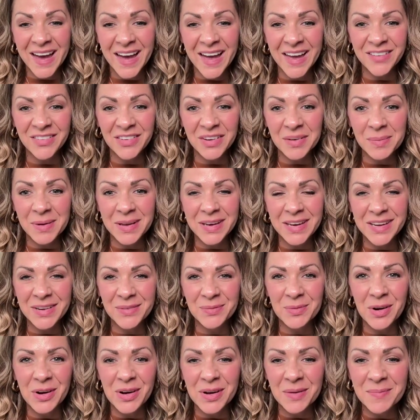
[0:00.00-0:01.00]
Hi, everybody,
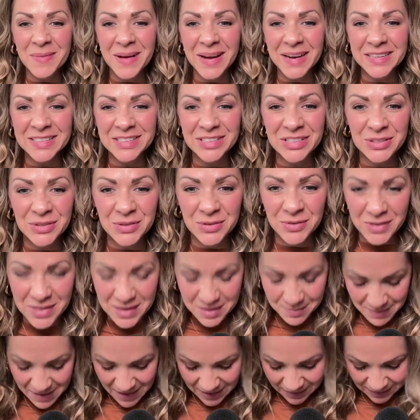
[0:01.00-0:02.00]
and welcome back to
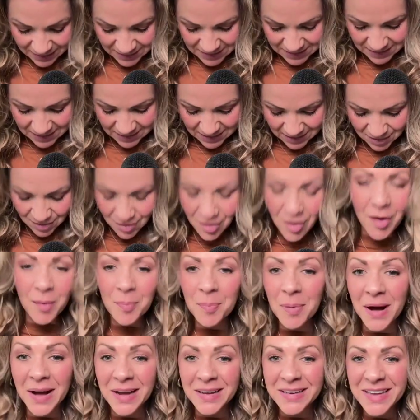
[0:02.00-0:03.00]
the Balancing It All
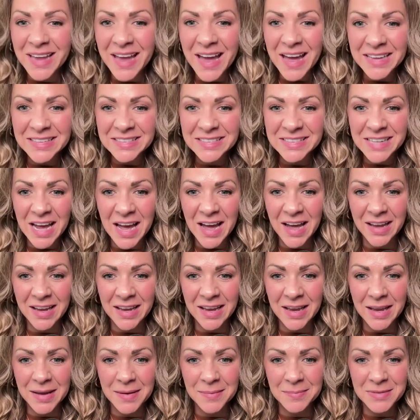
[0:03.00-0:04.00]
podcast.
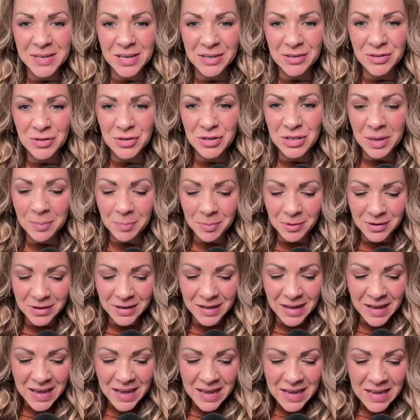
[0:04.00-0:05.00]
I am Dr.
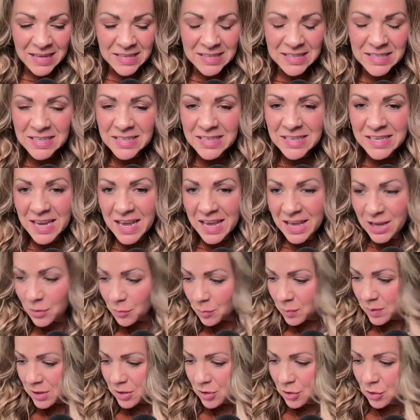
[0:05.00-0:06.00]
Sheppard. Today,
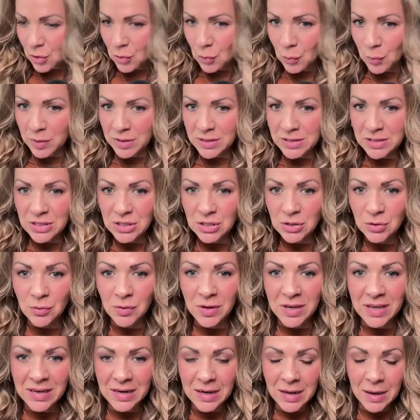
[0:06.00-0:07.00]
we are going to
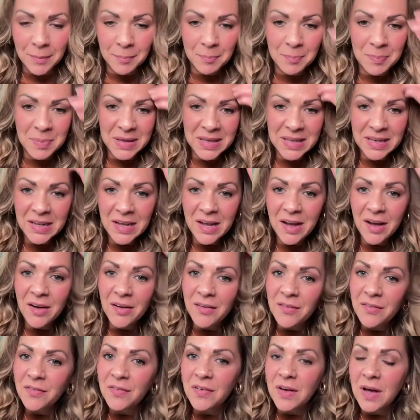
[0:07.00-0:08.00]
get a bit
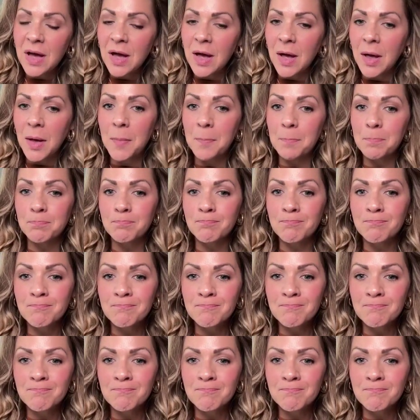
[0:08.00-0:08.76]
of an